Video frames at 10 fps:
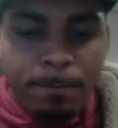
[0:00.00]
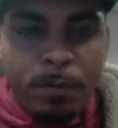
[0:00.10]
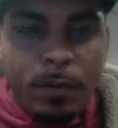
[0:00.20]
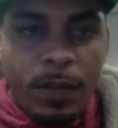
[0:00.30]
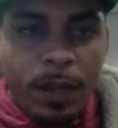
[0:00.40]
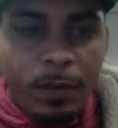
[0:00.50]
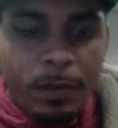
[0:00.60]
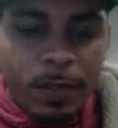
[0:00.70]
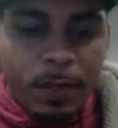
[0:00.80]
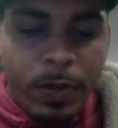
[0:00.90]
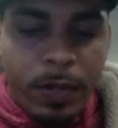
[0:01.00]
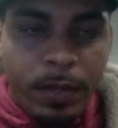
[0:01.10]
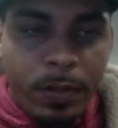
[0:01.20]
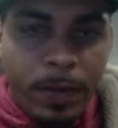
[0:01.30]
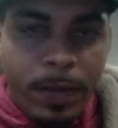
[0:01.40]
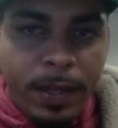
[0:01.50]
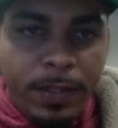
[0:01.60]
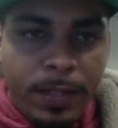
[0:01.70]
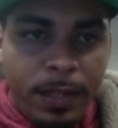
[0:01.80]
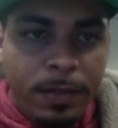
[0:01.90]
Now I'm going to go ahead and Command
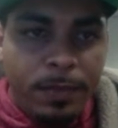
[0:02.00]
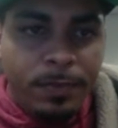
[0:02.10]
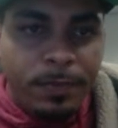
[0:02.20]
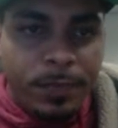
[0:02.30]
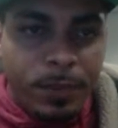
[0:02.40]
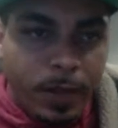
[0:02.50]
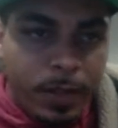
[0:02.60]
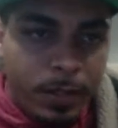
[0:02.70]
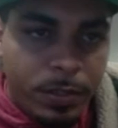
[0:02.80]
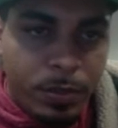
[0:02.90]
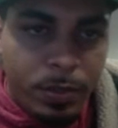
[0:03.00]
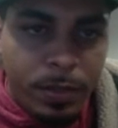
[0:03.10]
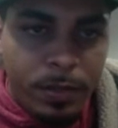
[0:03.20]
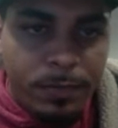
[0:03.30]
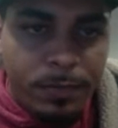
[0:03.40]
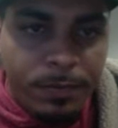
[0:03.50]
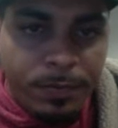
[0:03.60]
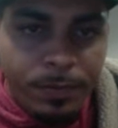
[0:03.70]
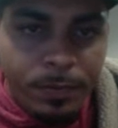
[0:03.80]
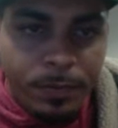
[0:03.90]
T so I can control it,
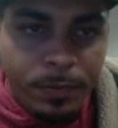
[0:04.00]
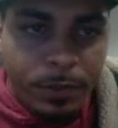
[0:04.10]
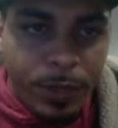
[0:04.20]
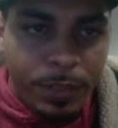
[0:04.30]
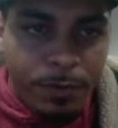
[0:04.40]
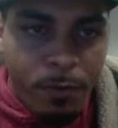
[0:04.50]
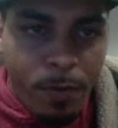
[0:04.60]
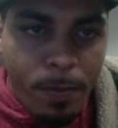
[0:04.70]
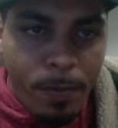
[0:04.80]
transform,